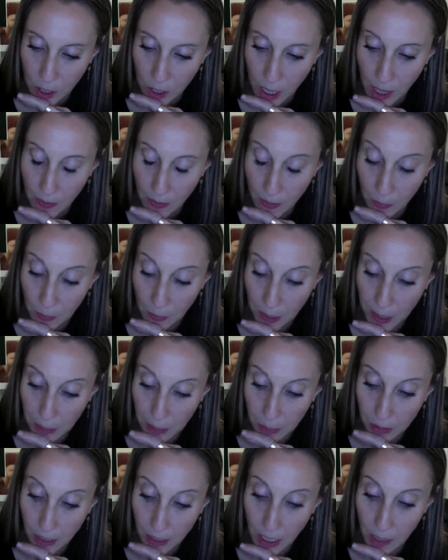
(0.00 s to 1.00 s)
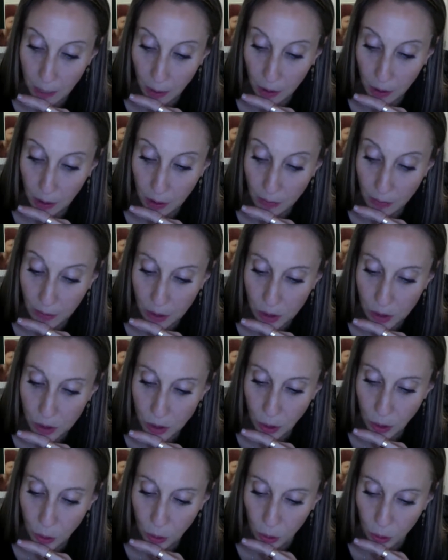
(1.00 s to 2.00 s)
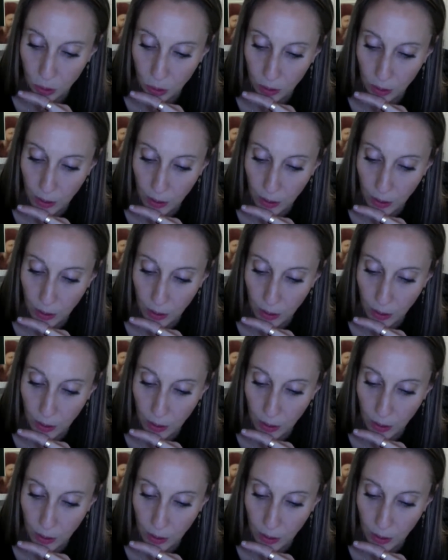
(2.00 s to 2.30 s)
And the man became a living soul.